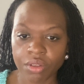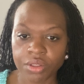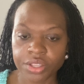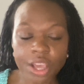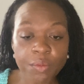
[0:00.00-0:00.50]

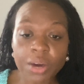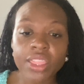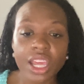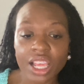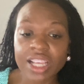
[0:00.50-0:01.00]
Someone
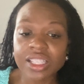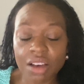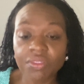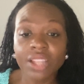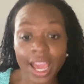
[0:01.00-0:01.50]
that is
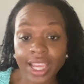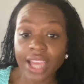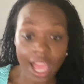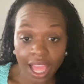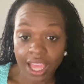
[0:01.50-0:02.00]
of like
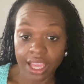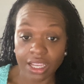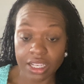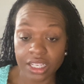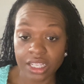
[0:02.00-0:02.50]
kind.